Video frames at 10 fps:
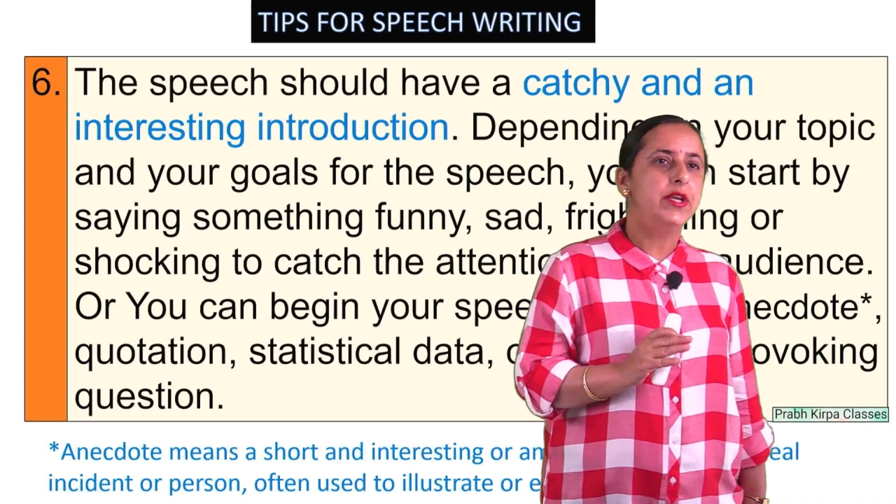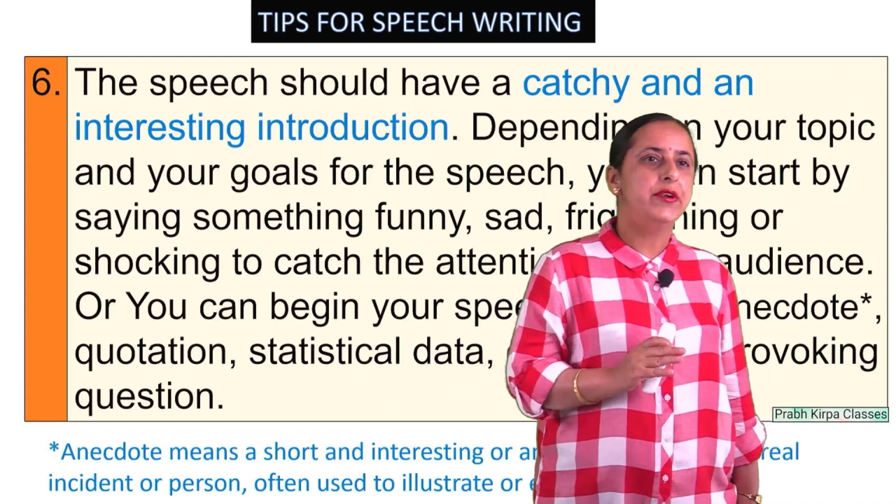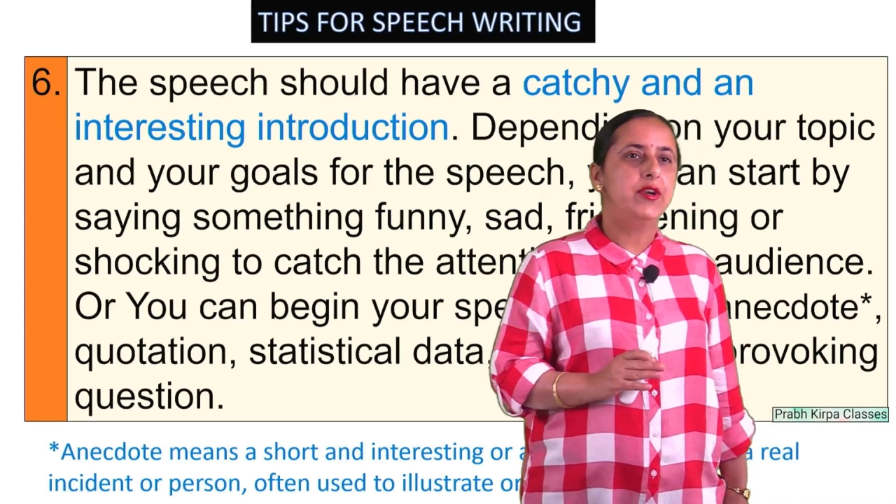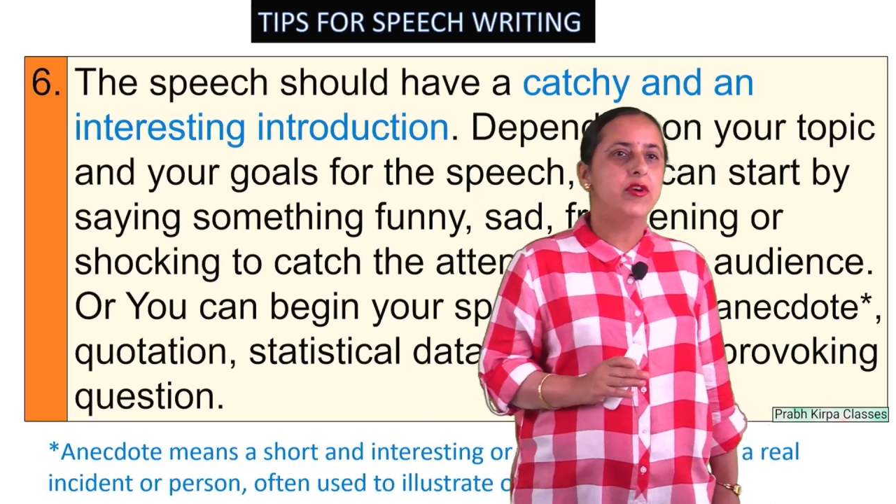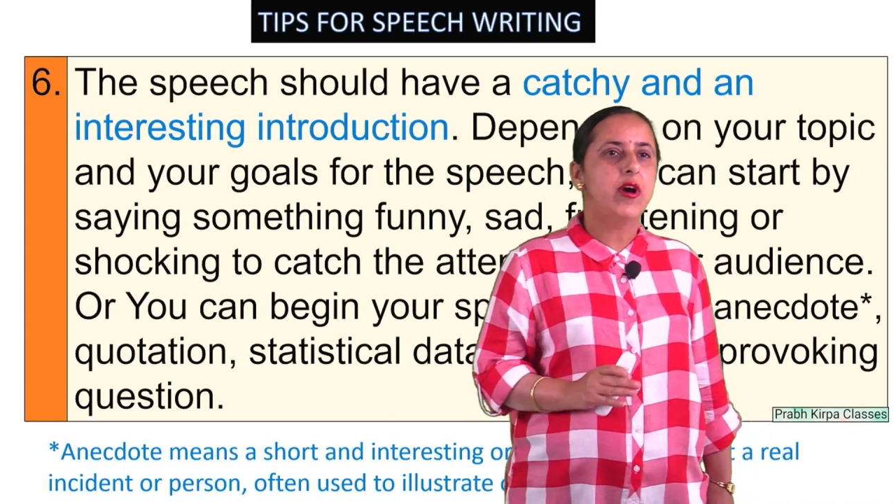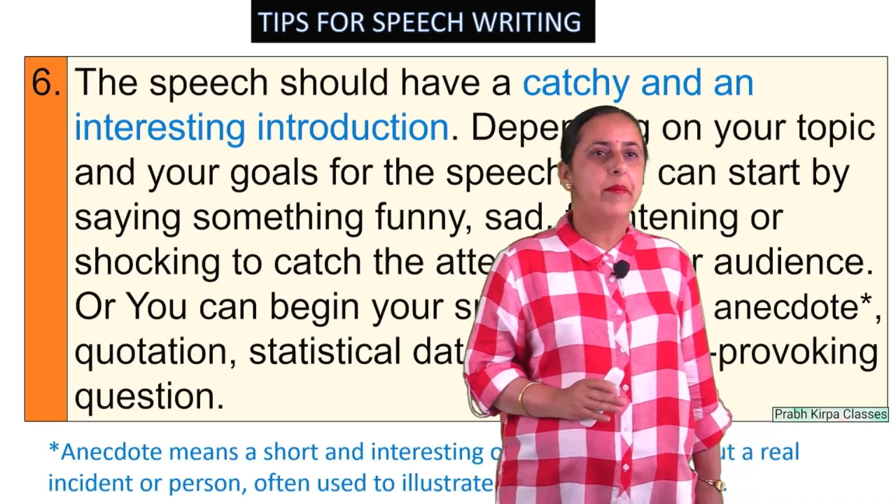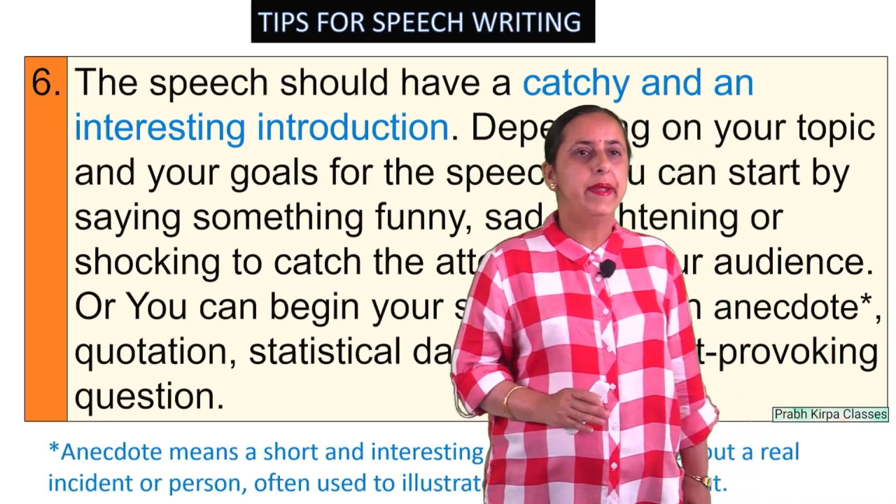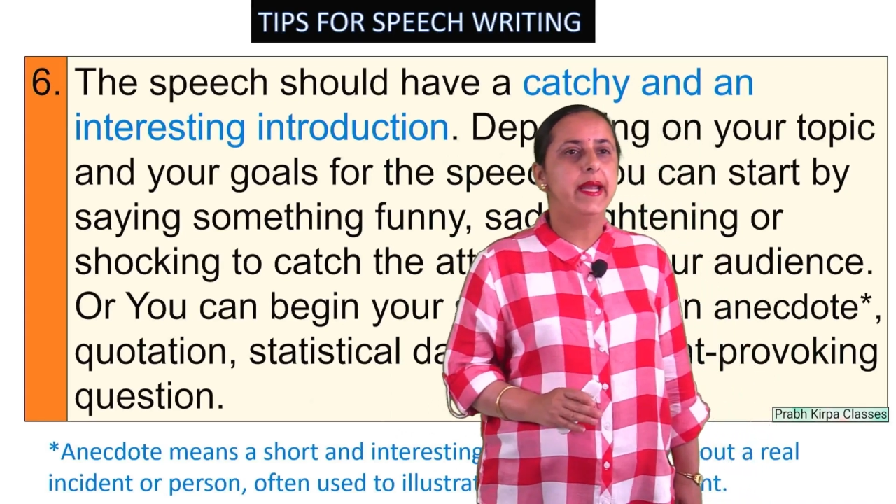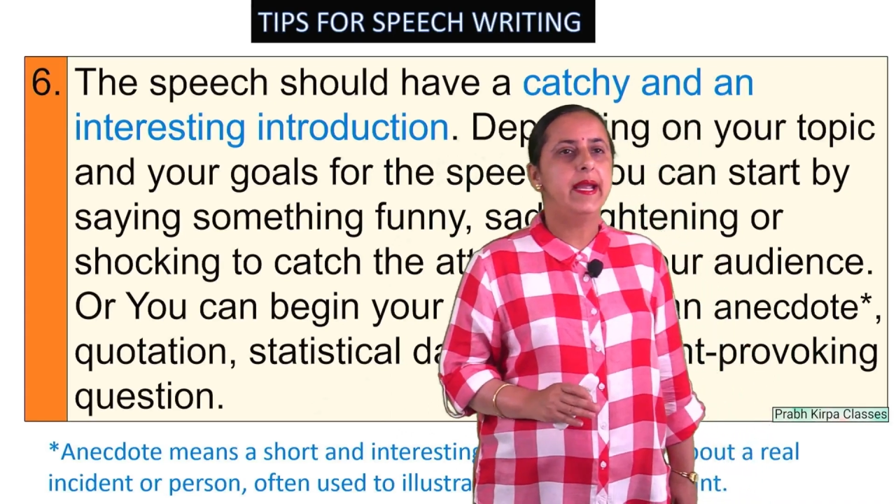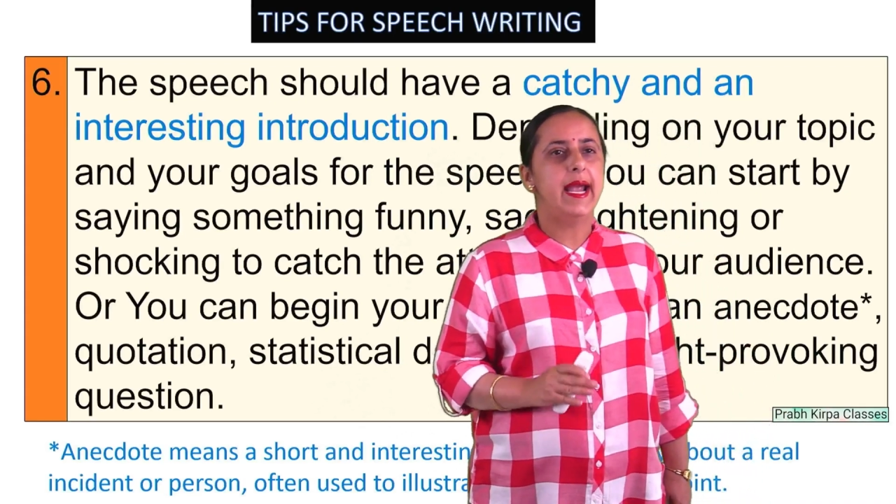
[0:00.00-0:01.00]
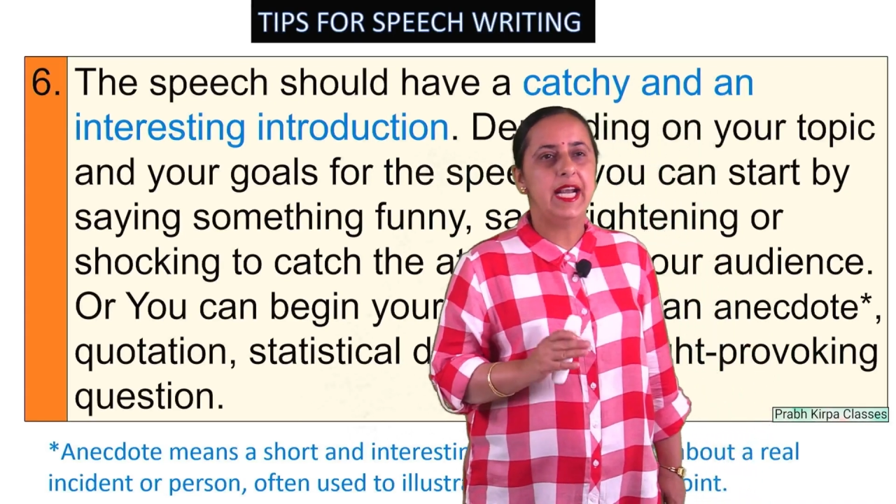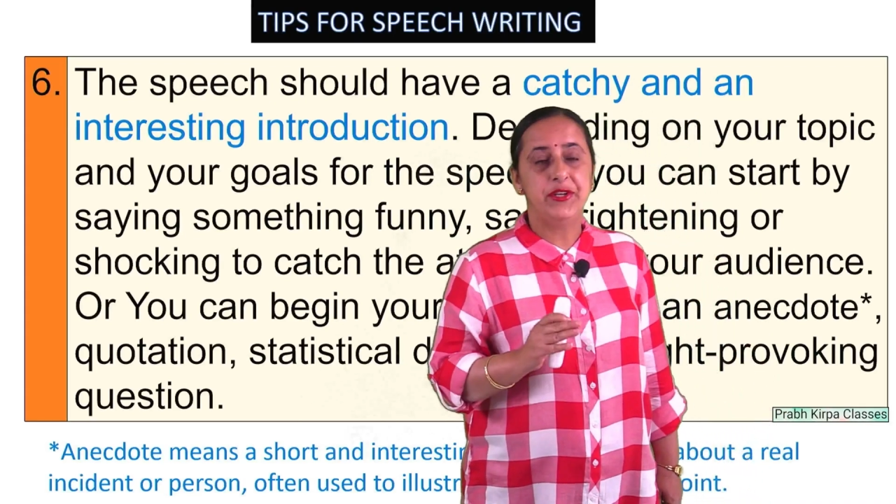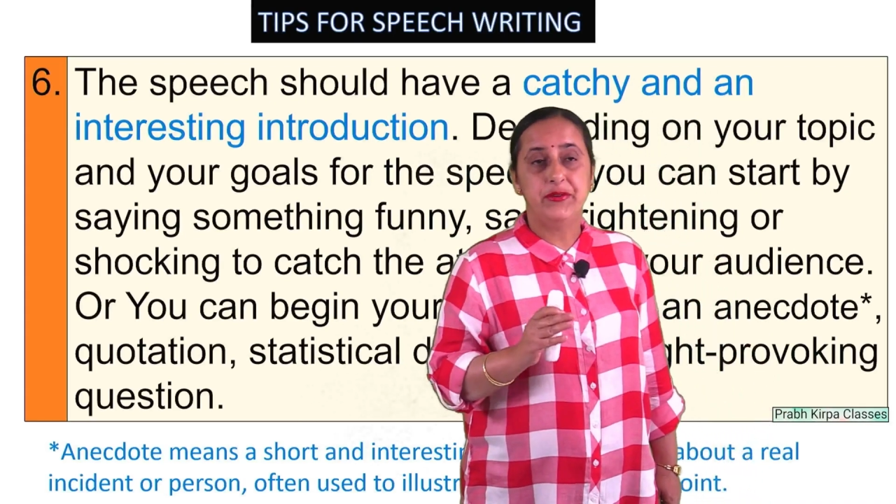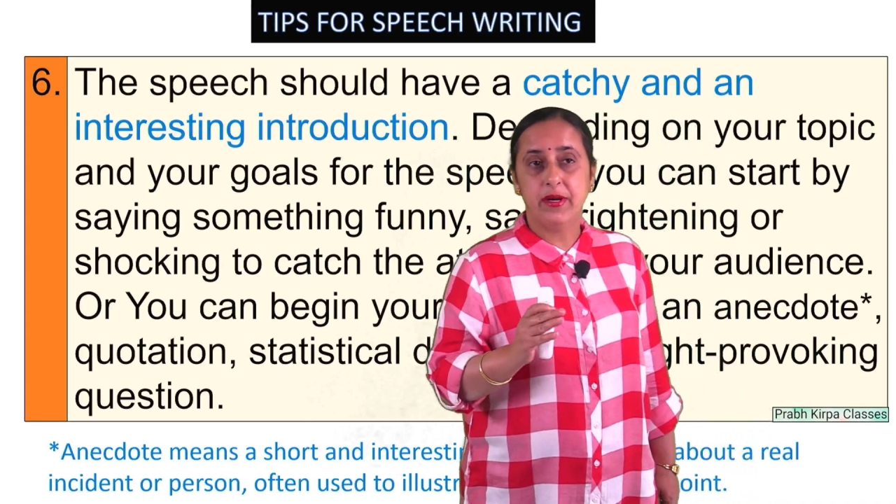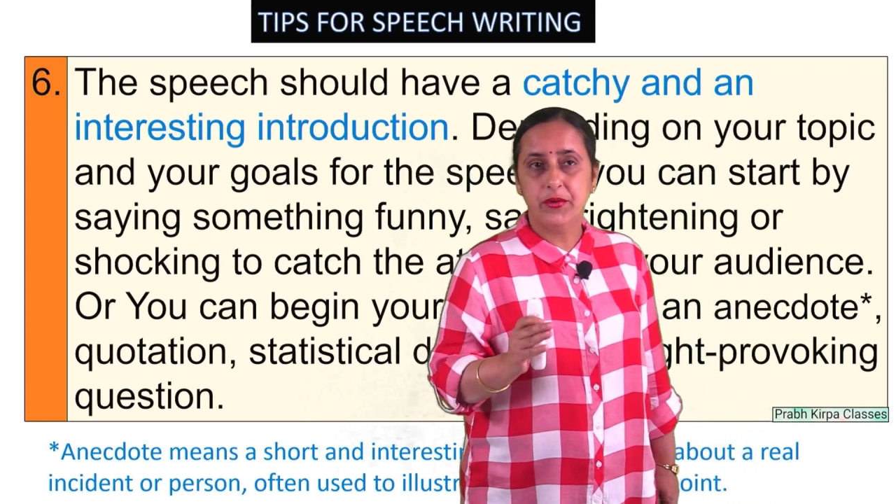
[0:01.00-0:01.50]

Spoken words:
your topic and your